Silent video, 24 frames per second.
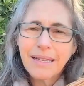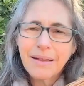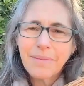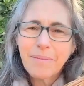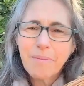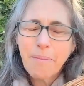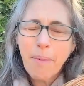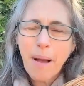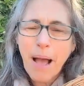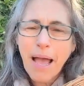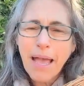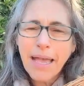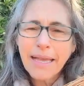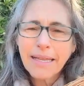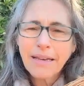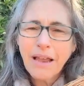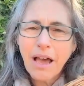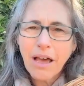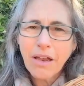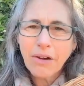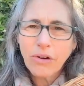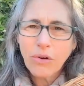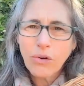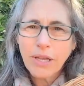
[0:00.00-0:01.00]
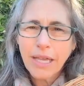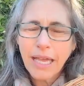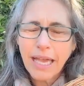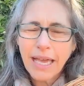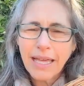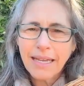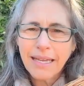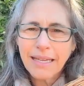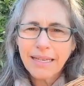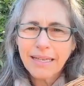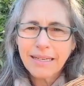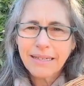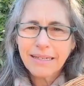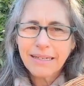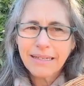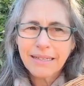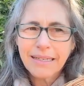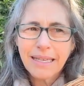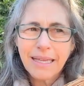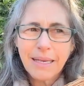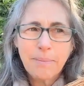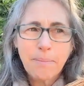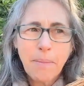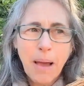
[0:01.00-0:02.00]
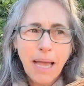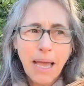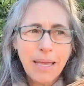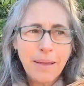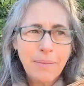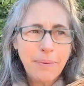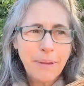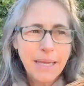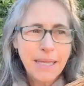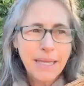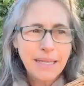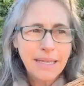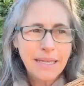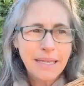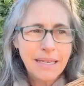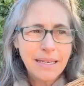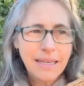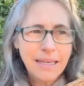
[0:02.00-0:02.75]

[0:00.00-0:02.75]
Buying non-organic, in my opinion,